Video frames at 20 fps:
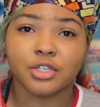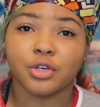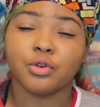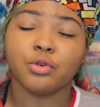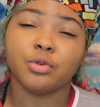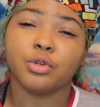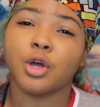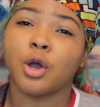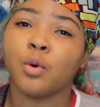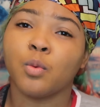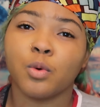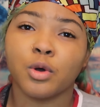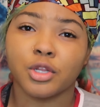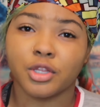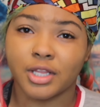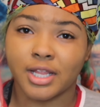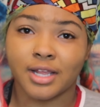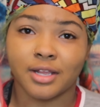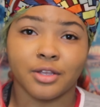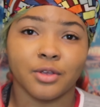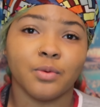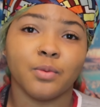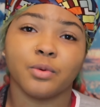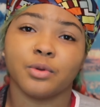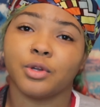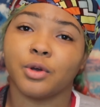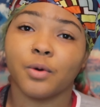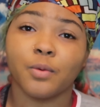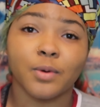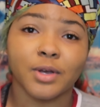So you don't want that. You
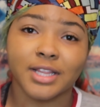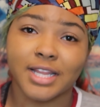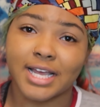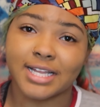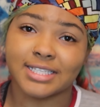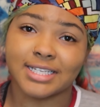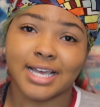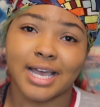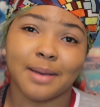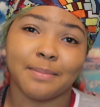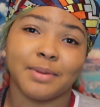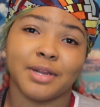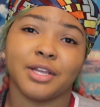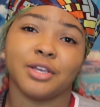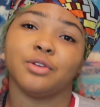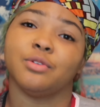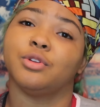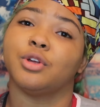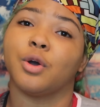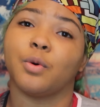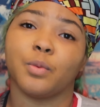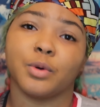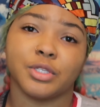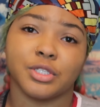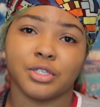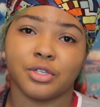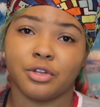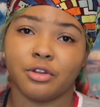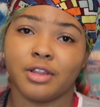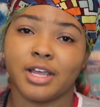don't want that to happen, and you don't
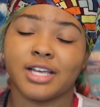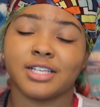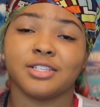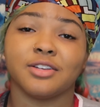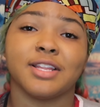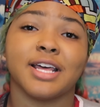want to do that.